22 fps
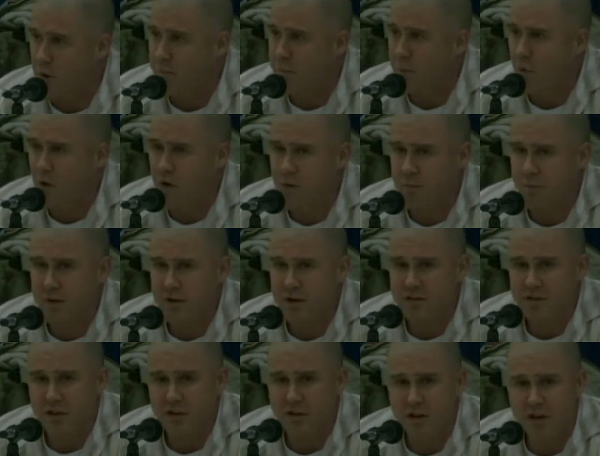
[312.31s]
important,
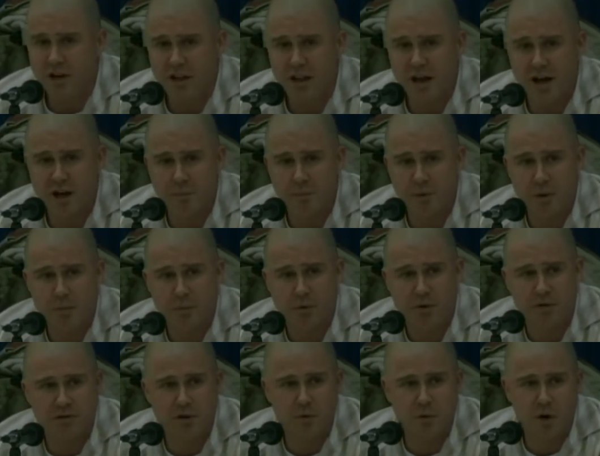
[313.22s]
because I think a lot of
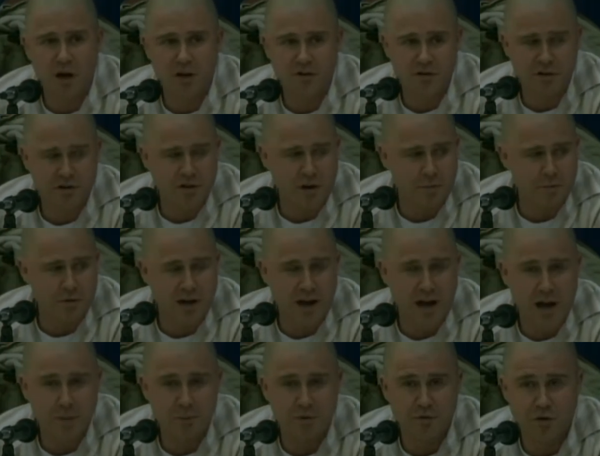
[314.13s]
people would say, well, it's just something that
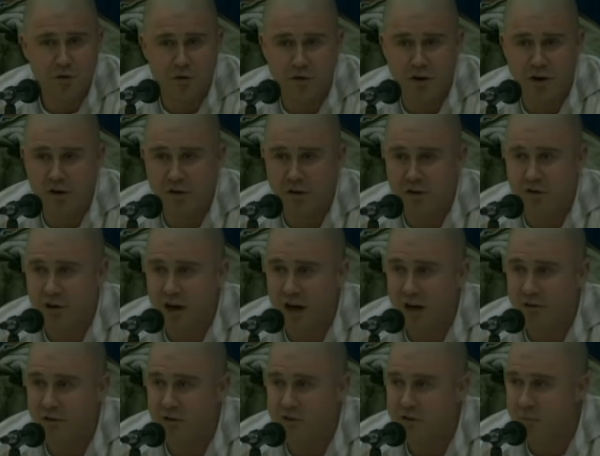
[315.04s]
happens over there on the
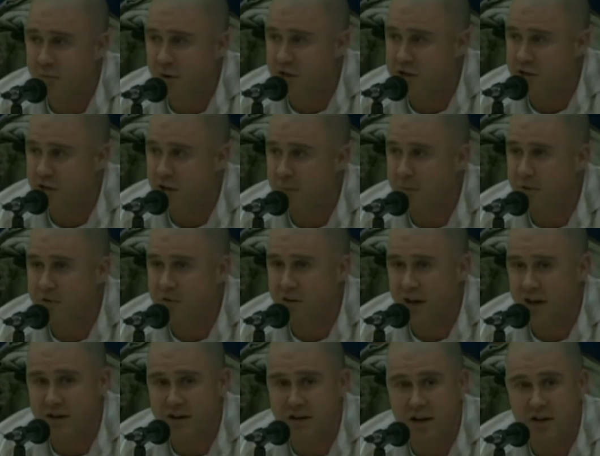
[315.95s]
drive, and it's a bunch of hippies
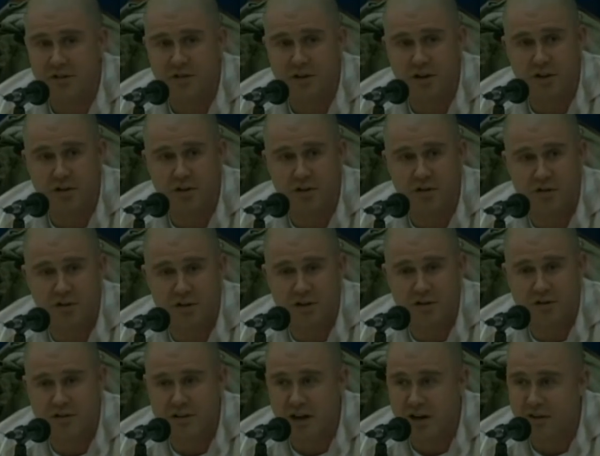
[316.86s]
kind of dancing out in the
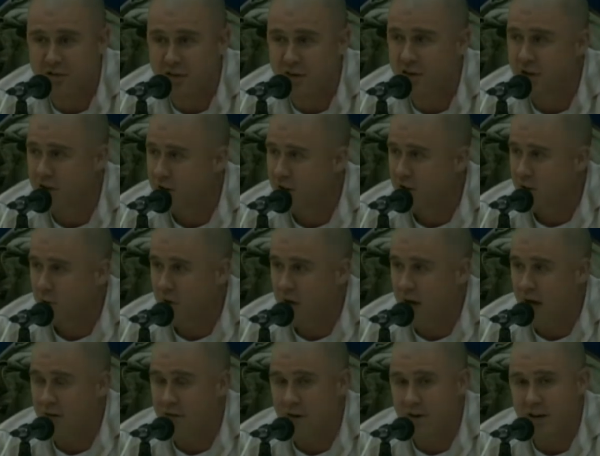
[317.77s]
street and stuff, and
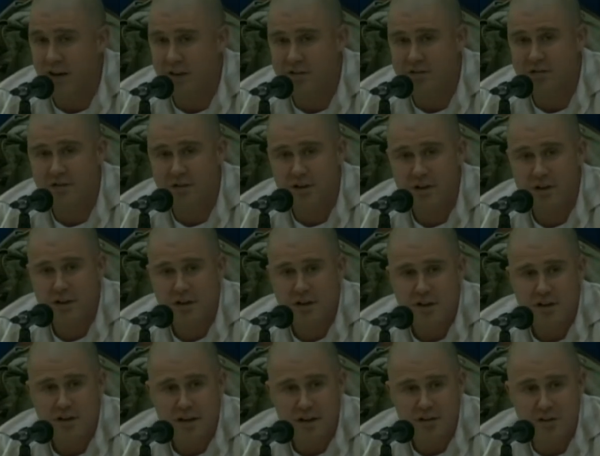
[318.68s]
whatever, and
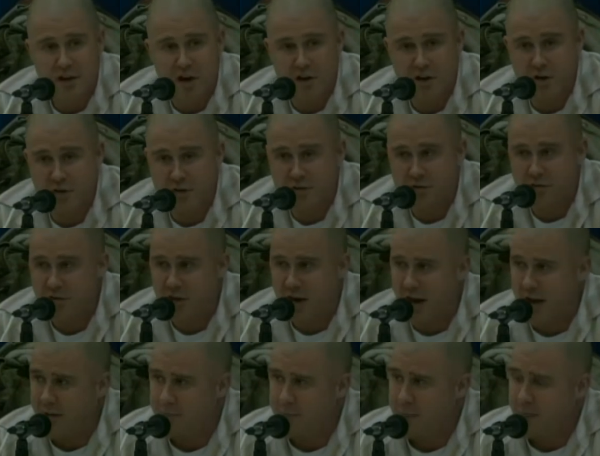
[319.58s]
that's all good and
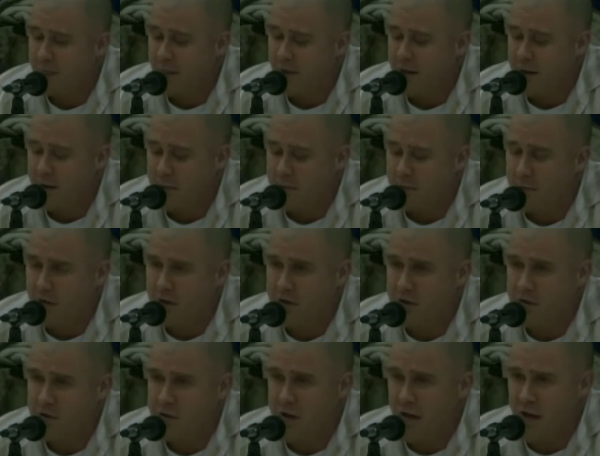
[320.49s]
fine.
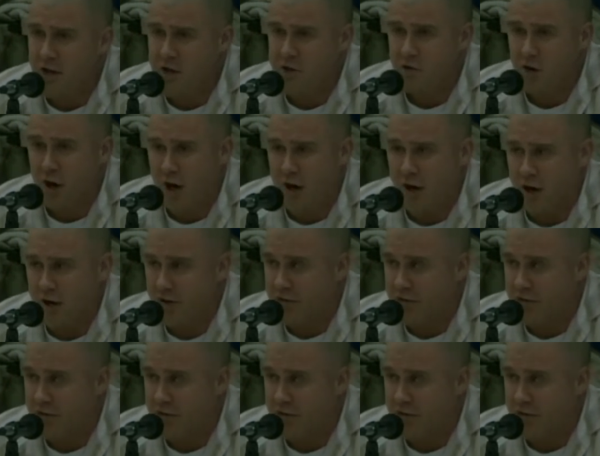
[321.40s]
But kind of drawing on